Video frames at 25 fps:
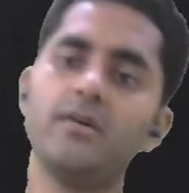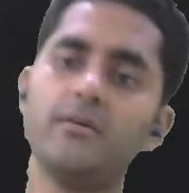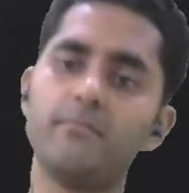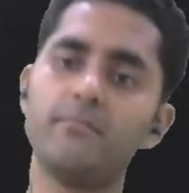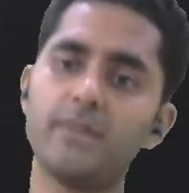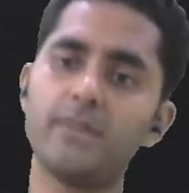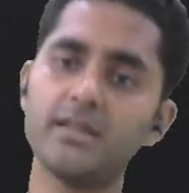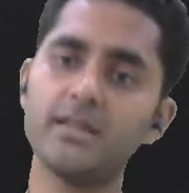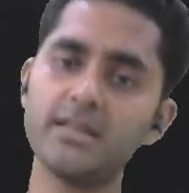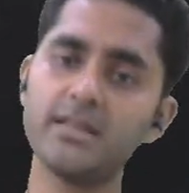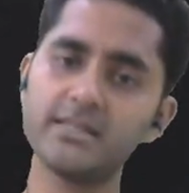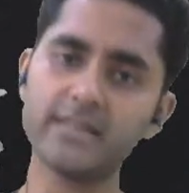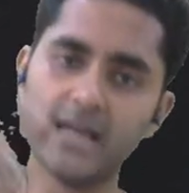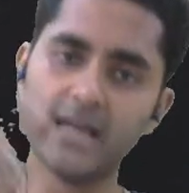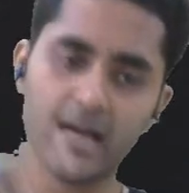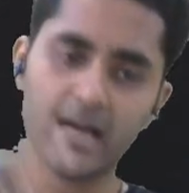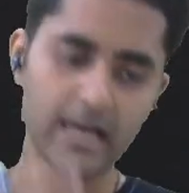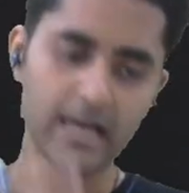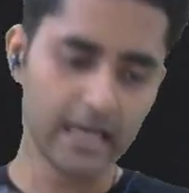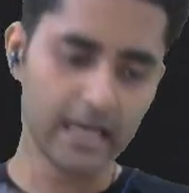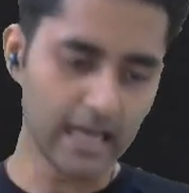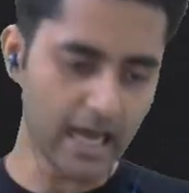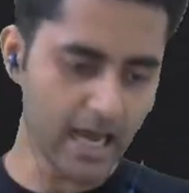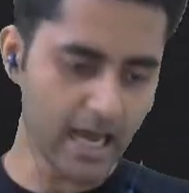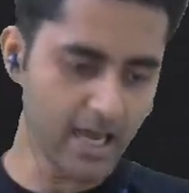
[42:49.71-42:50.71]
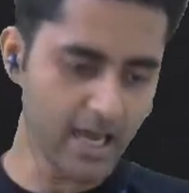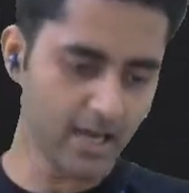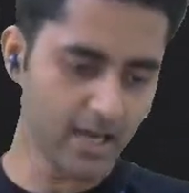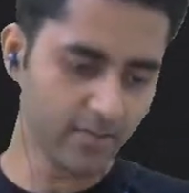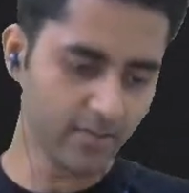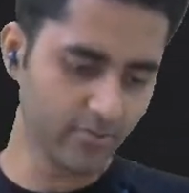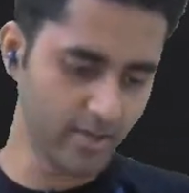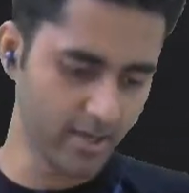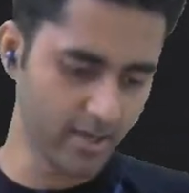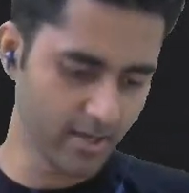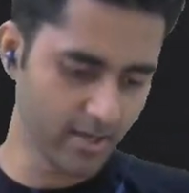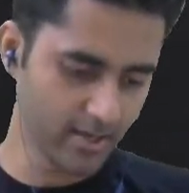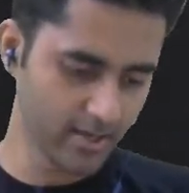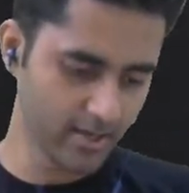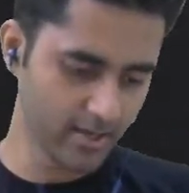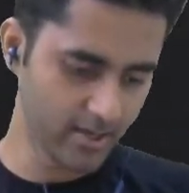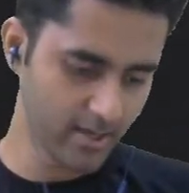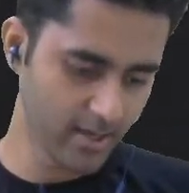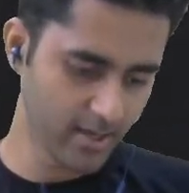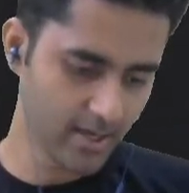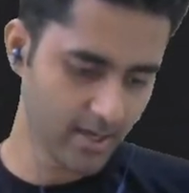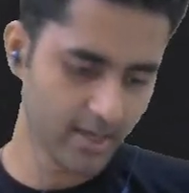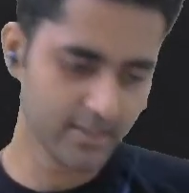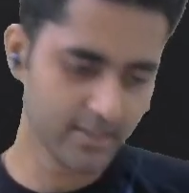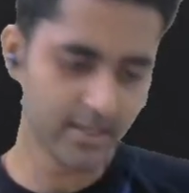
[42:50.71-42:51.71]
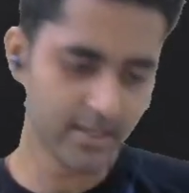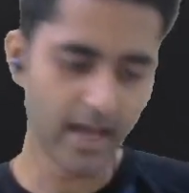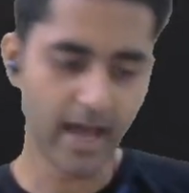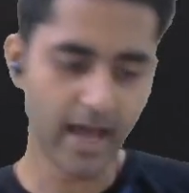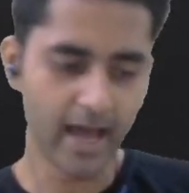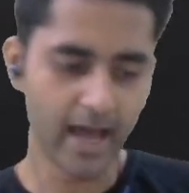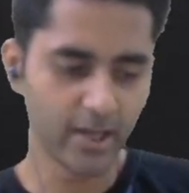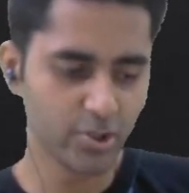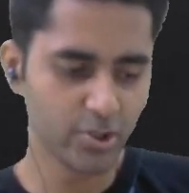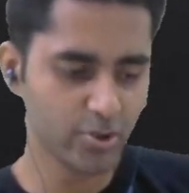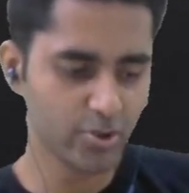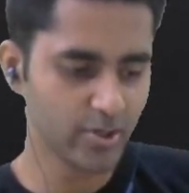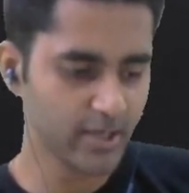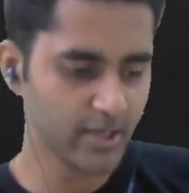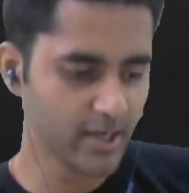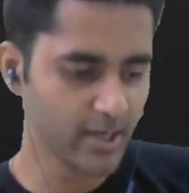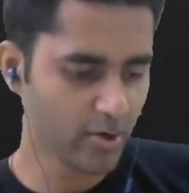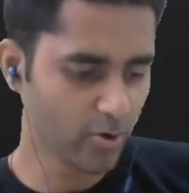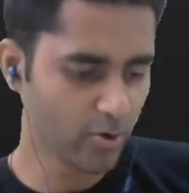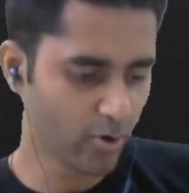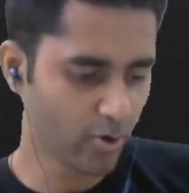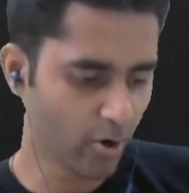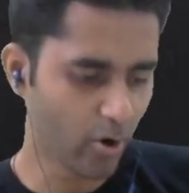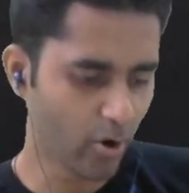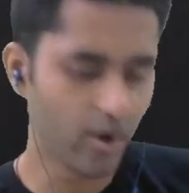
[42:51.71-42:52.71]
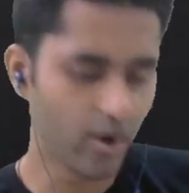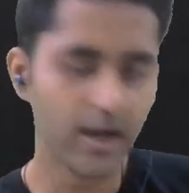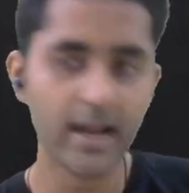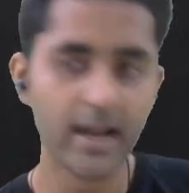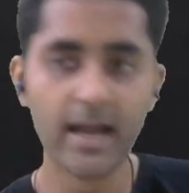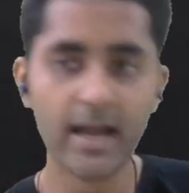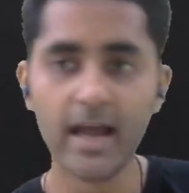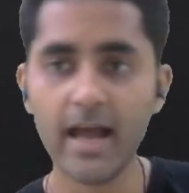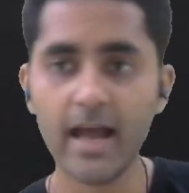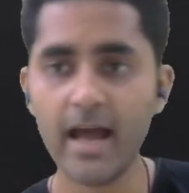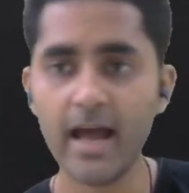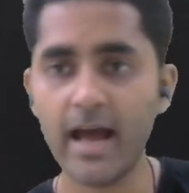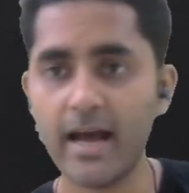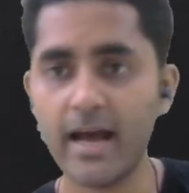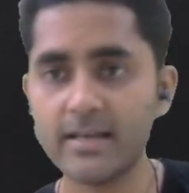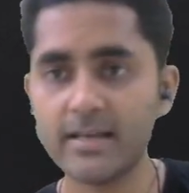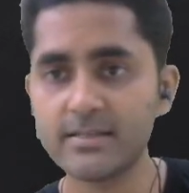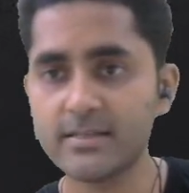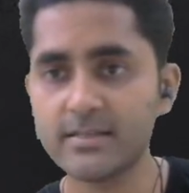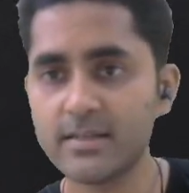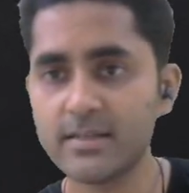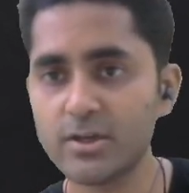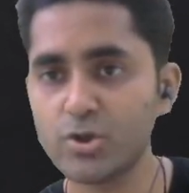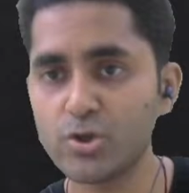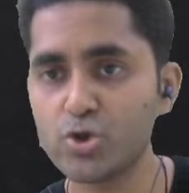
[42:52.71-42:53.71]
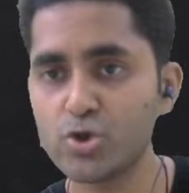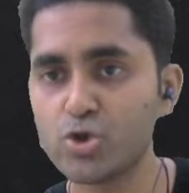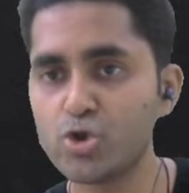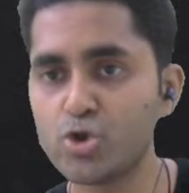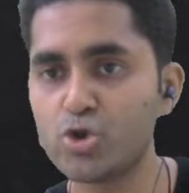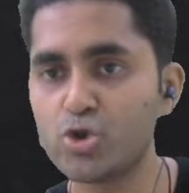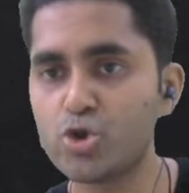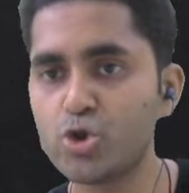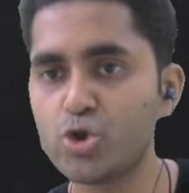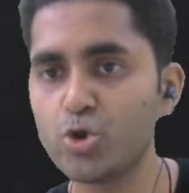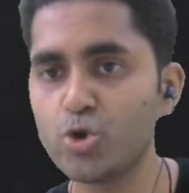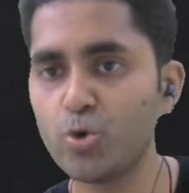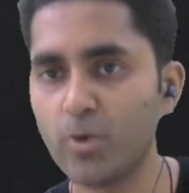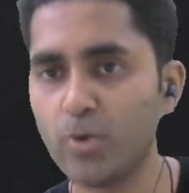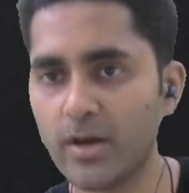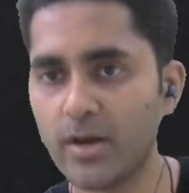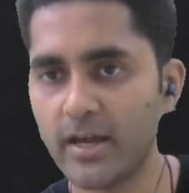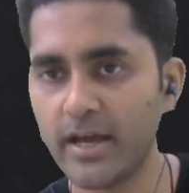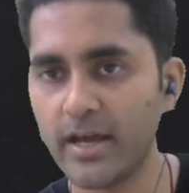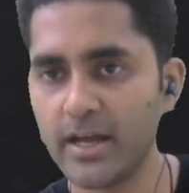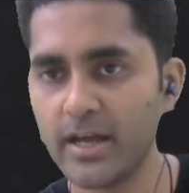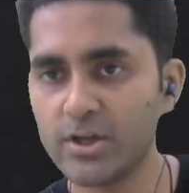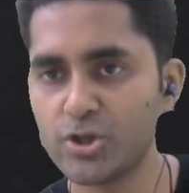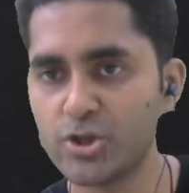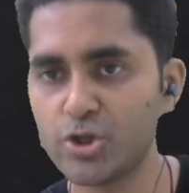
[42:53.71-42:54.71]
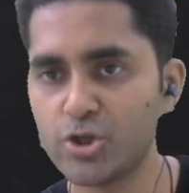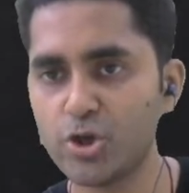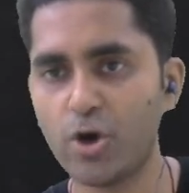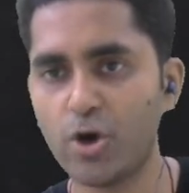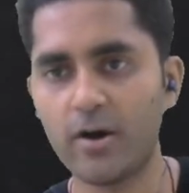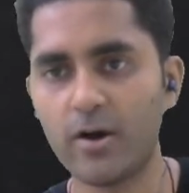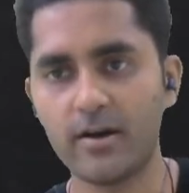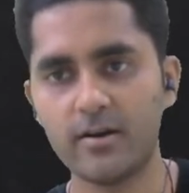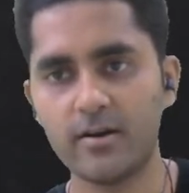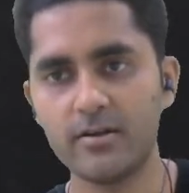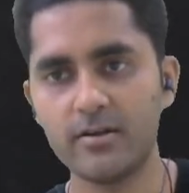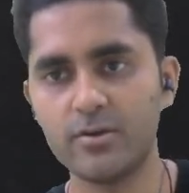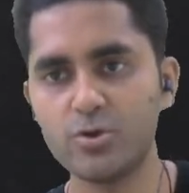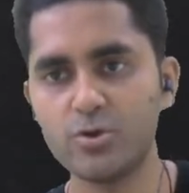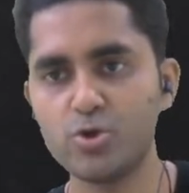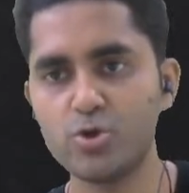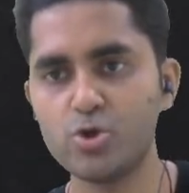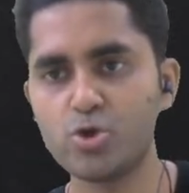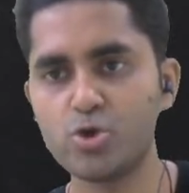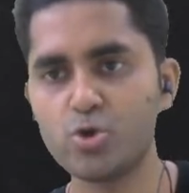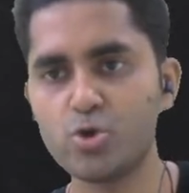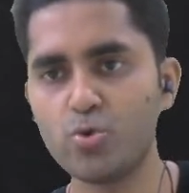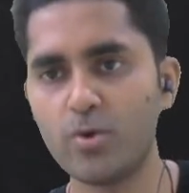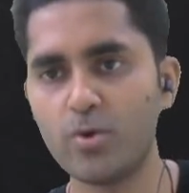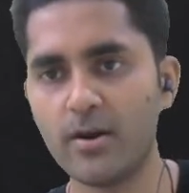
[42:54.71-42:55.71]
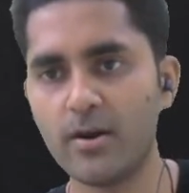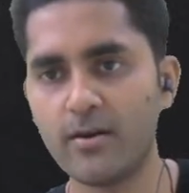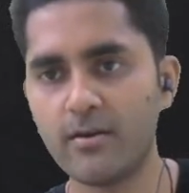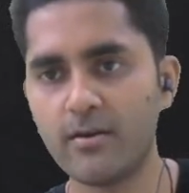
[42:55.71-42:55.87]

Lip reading: But this entire thing is actually called as joule, in short, joule.